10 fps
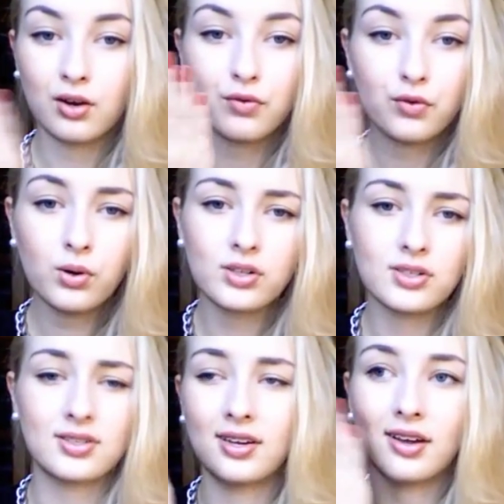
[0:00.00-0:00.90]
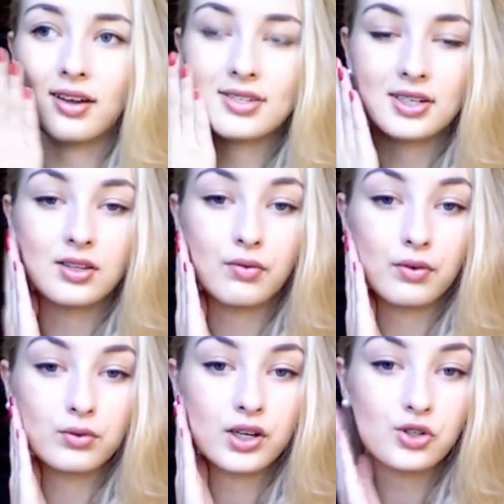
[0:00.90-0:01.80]
of course he can see the
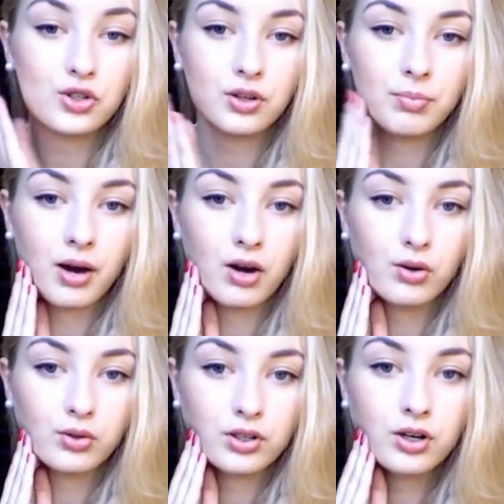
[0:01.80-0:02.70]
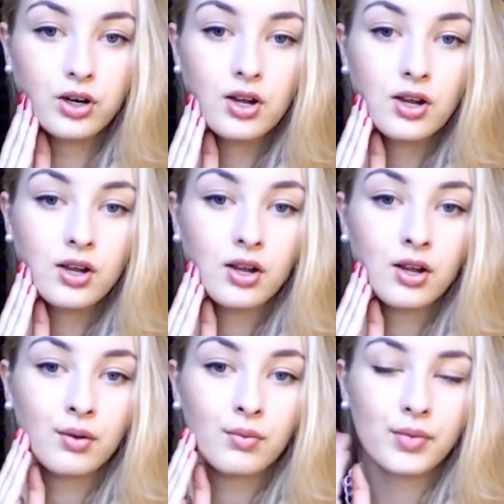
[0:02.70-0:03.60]
foundation, the powder,
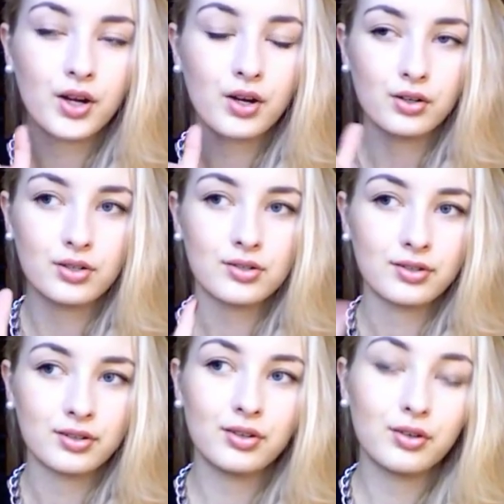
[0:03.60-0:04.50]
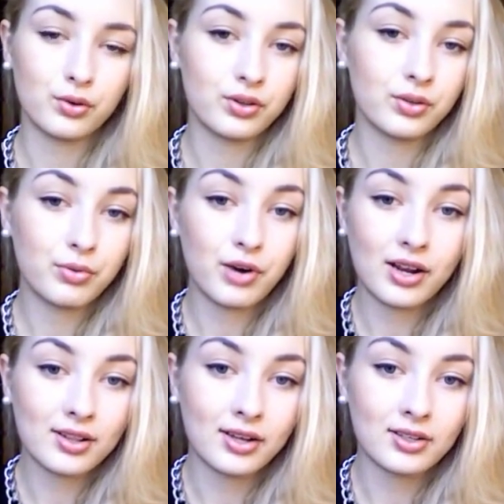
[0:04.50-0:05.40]
because, you know, in the bright
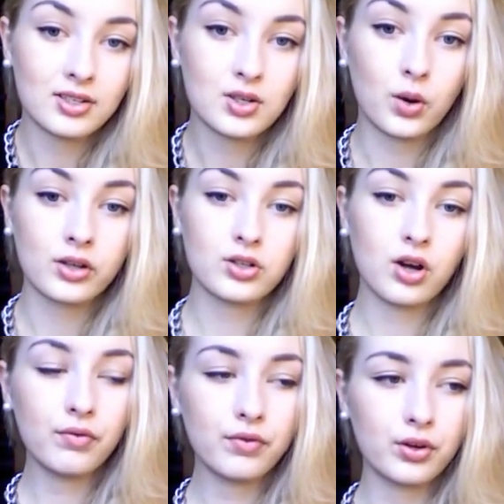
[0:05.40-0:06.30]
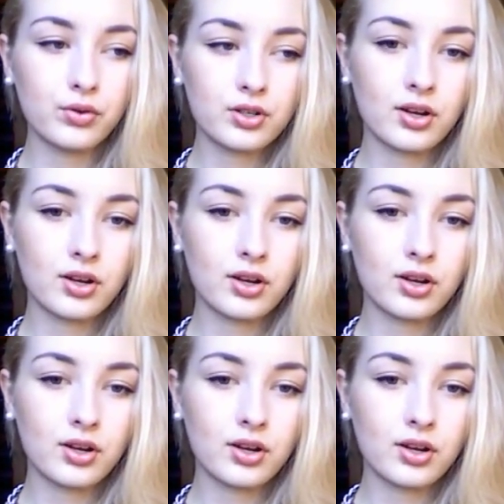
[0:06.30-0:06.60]
light it's quite obvious.